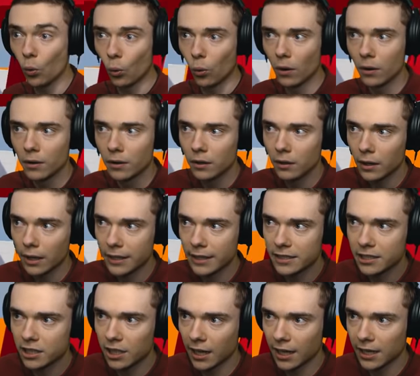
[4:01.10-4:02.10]
Oh, and
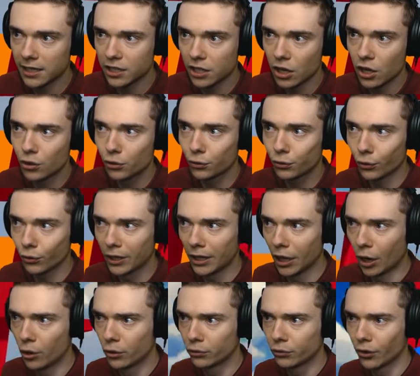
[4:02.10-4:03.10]
it says three
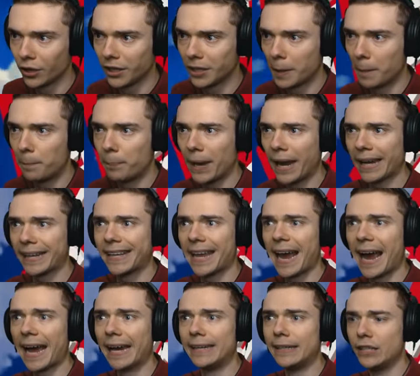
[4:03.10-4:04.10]
oh three in the back.
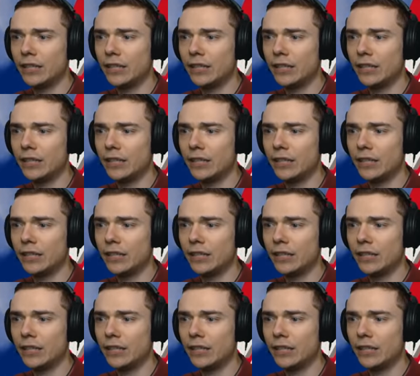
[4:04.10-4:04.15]
Yeah, I